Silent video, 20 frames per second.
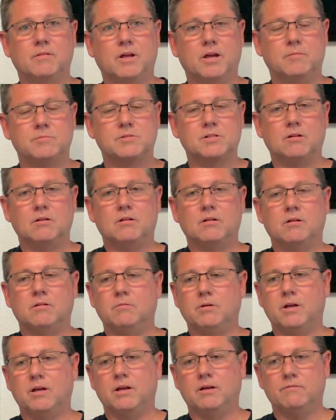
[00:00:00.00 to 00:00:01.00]
Absolutely.
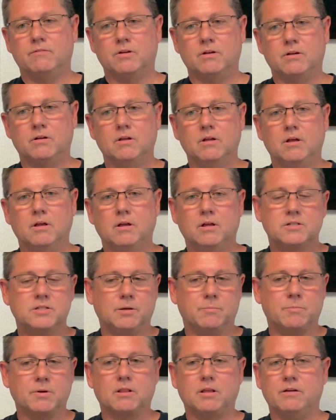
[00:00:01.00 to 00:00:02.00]
We have
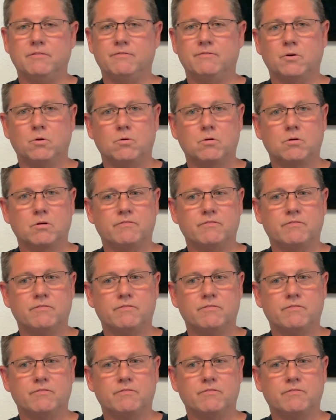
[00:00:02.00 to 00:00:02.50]
typically 4